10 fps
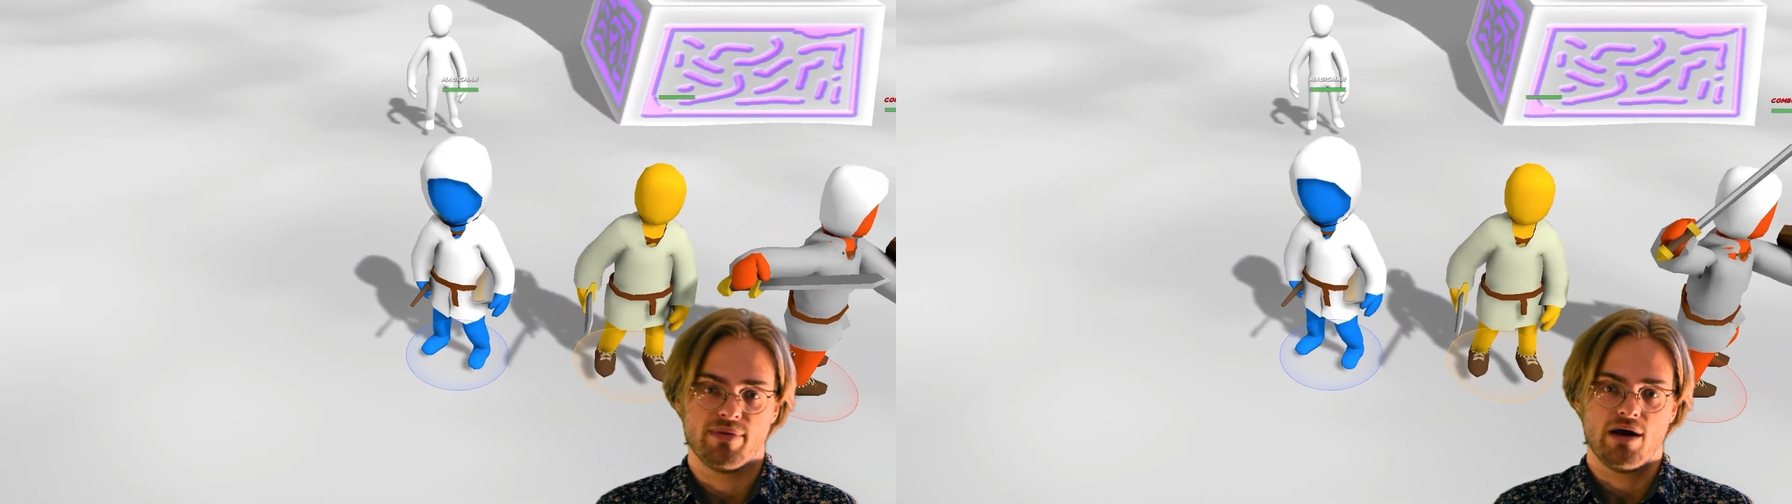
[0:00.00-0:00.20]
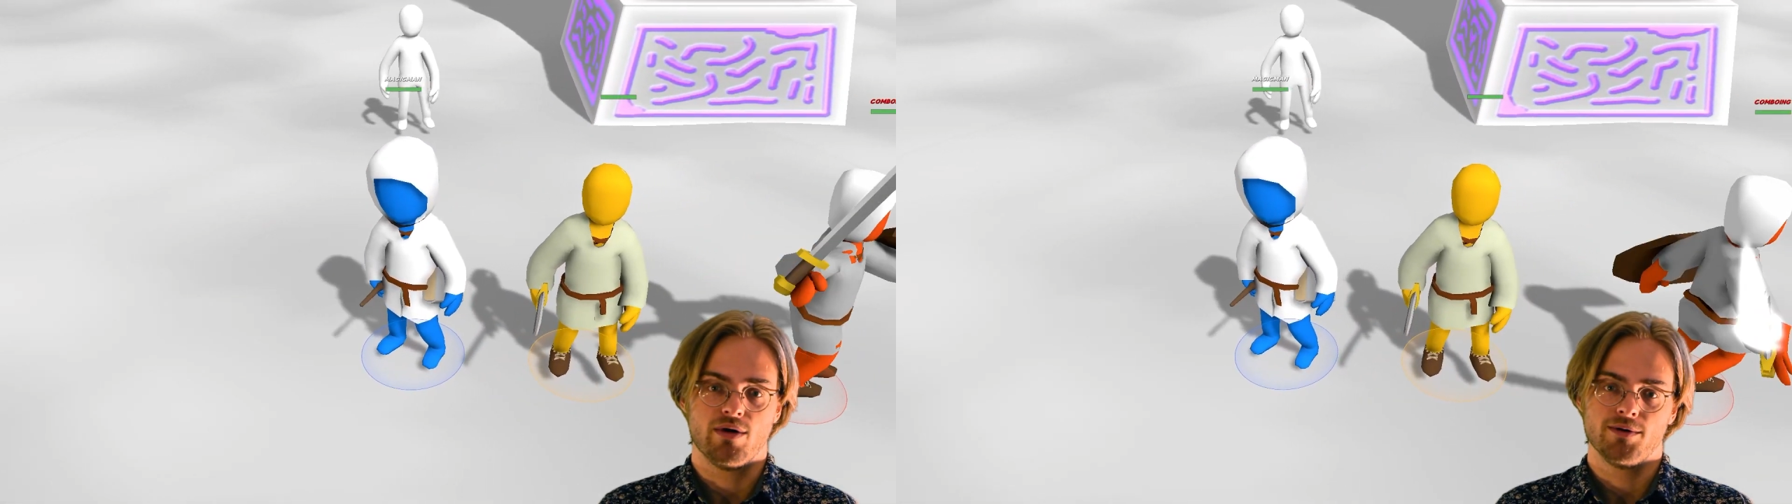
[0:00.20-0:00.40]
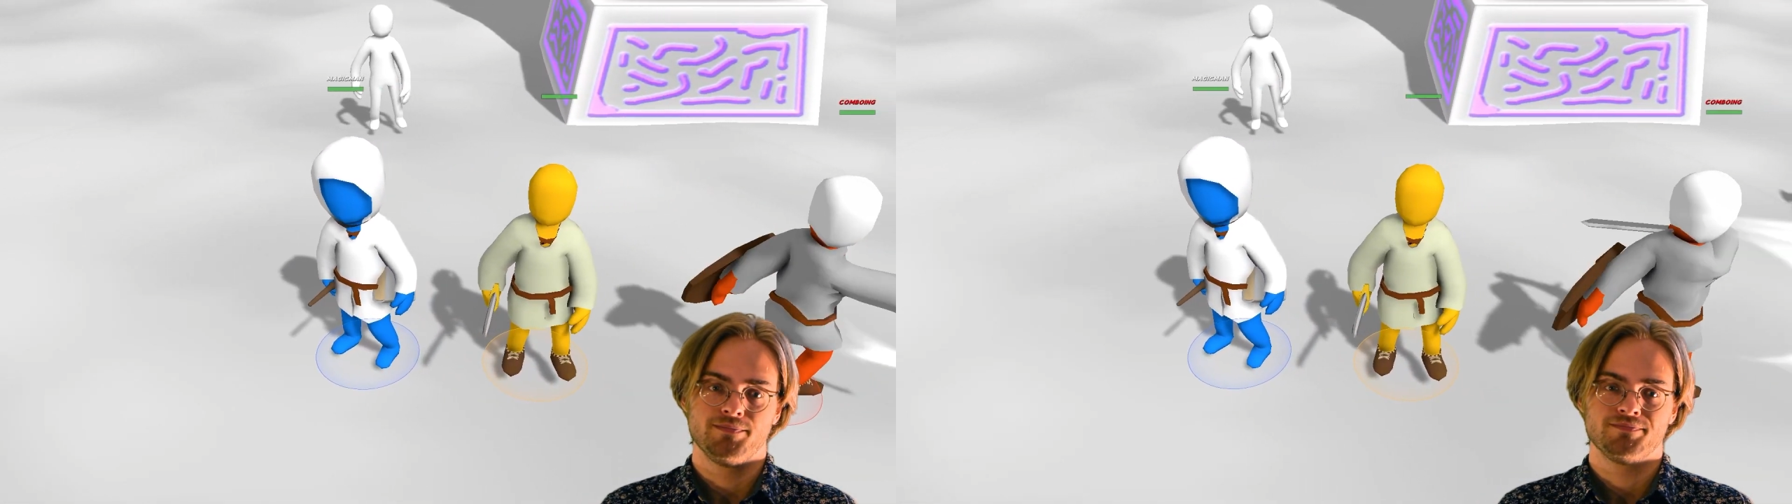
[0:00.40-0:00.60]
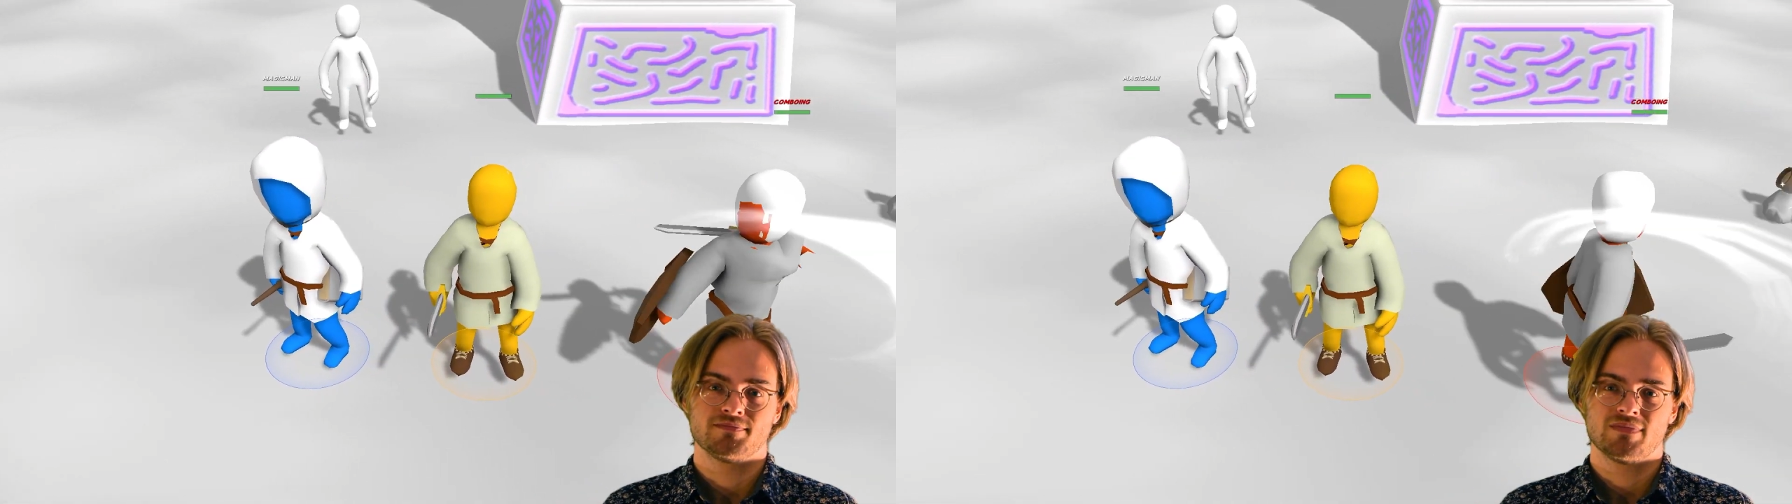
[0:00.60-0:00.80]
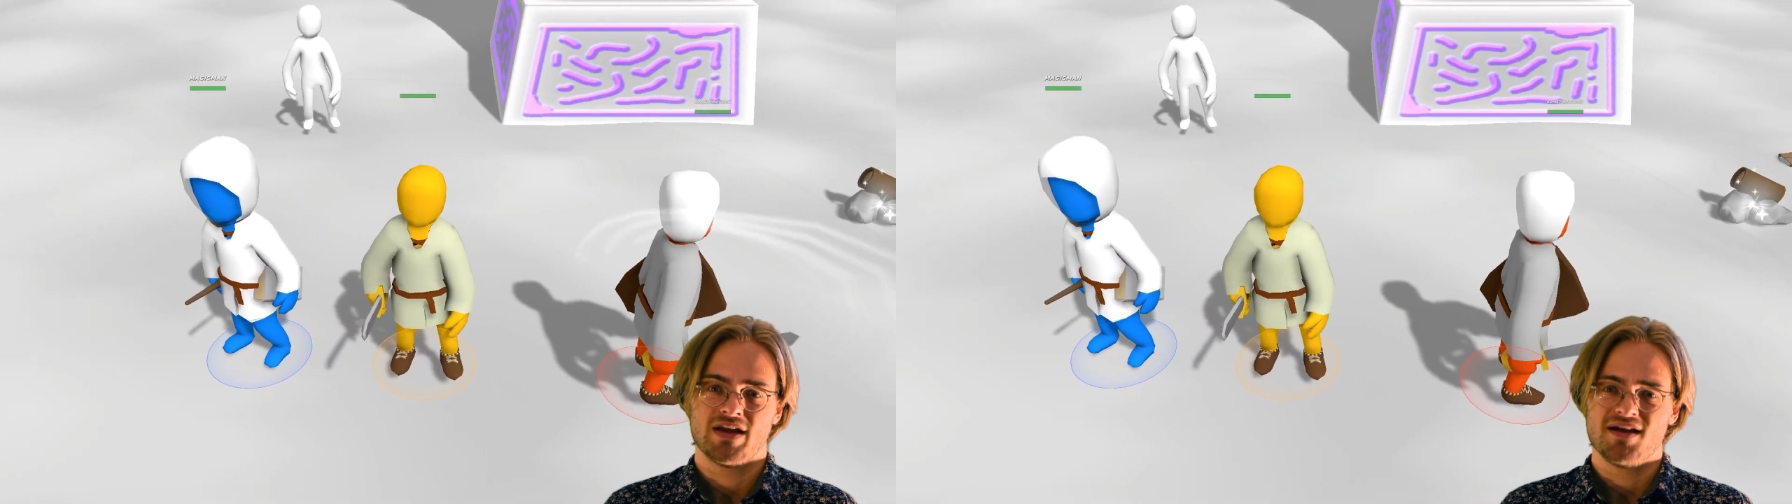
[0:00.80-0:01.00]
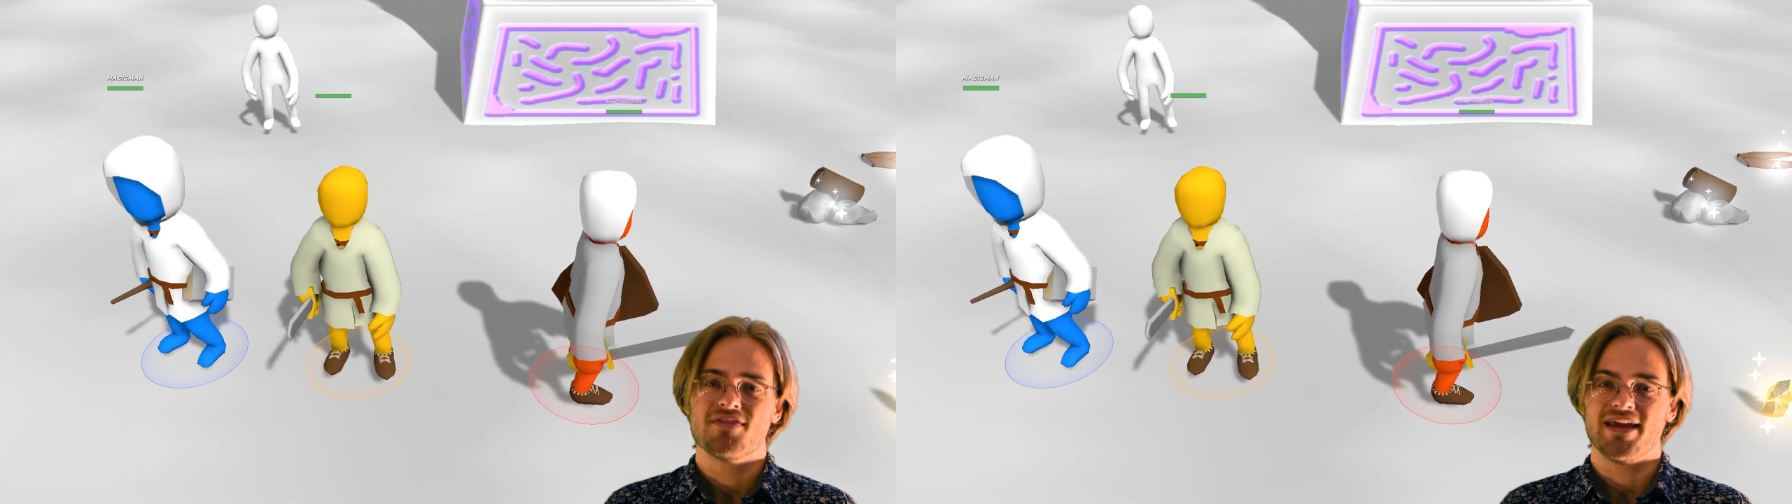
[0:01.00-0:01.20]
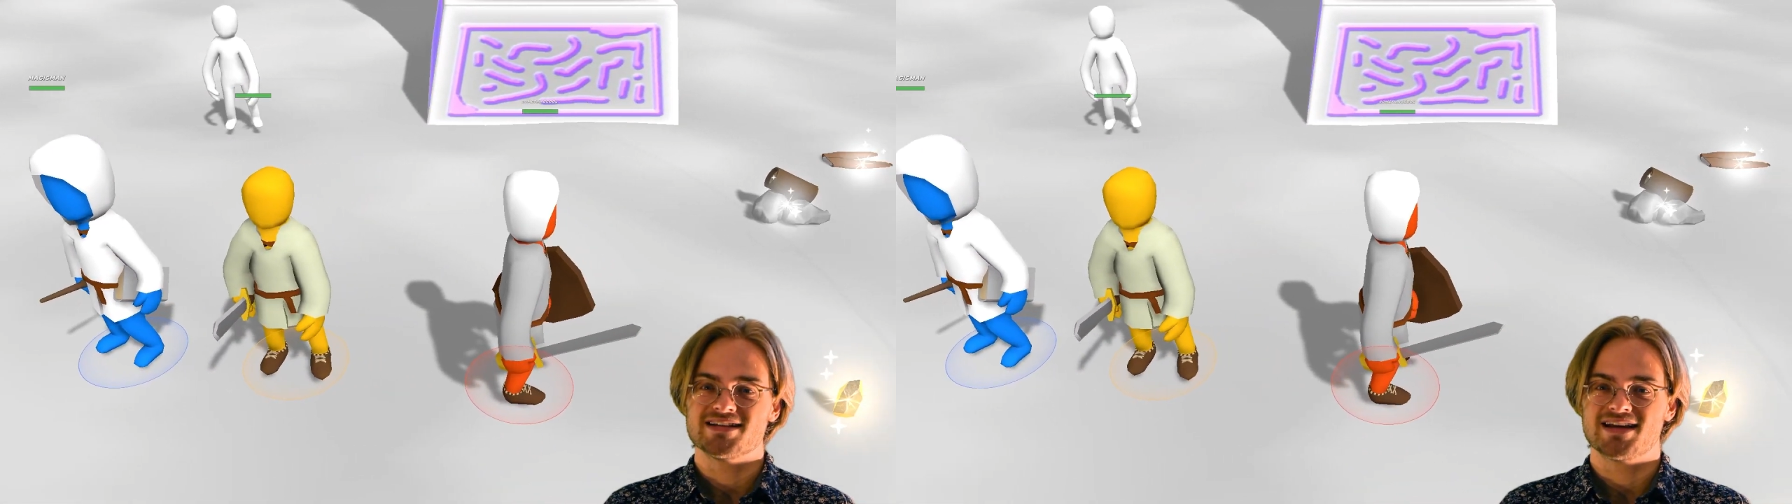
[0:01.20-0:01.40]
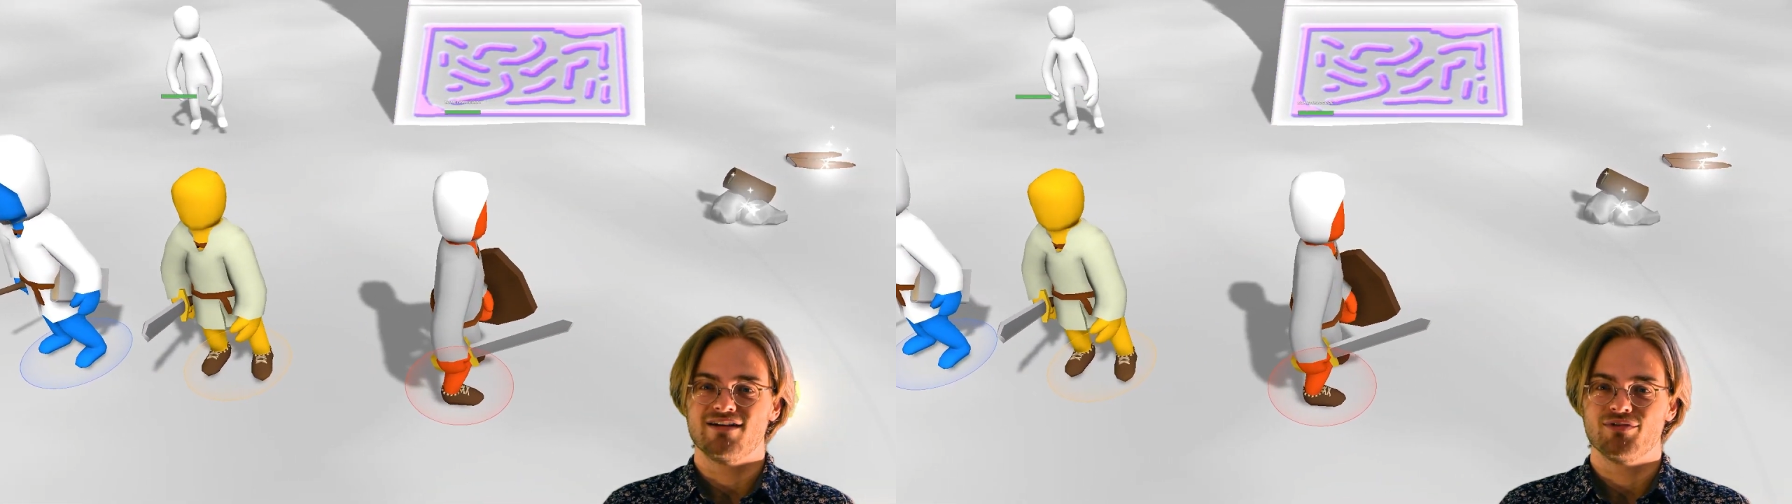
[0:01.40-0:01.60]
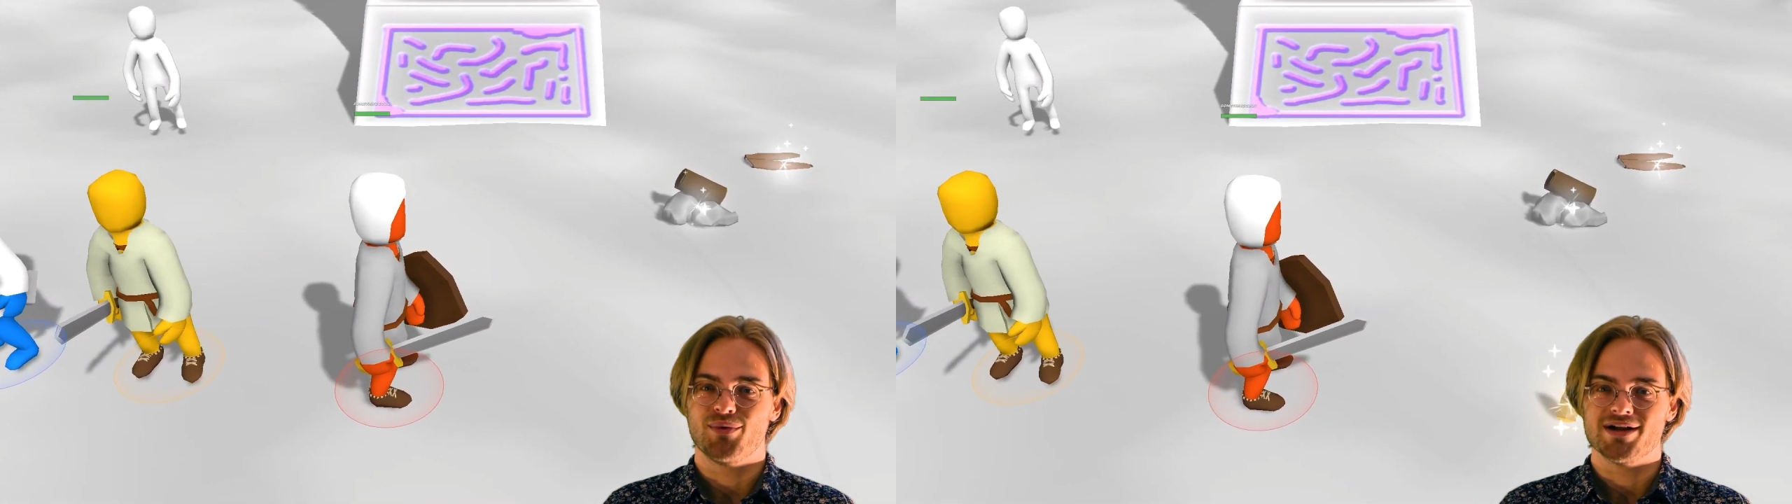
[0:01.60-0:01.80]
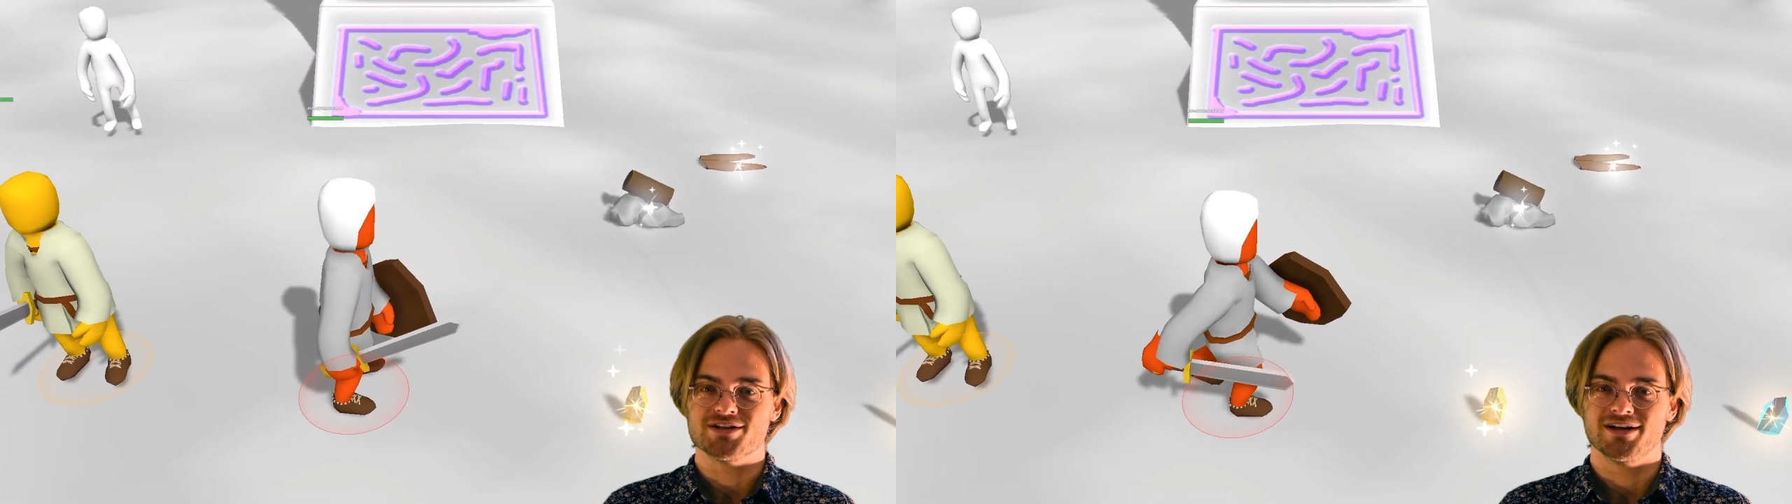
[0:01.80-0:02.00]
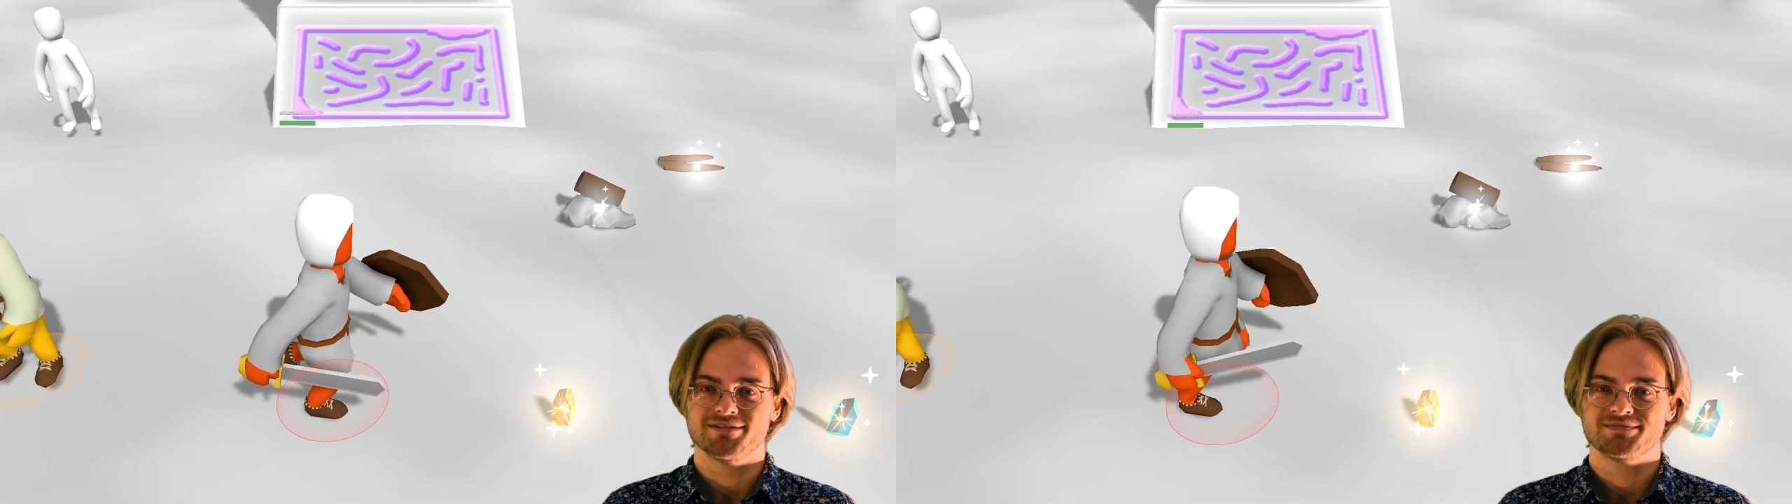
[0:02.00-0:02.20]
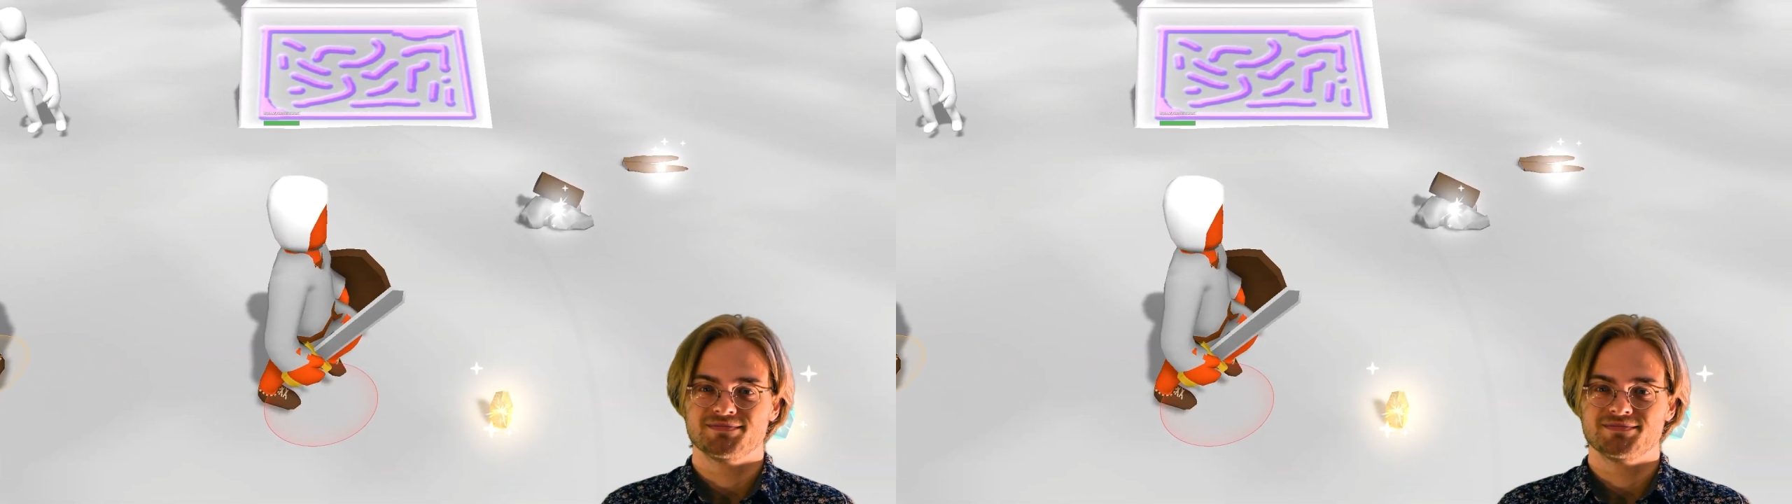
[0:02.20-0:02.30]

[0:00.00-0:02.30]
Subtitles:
power. Thanks again for watching.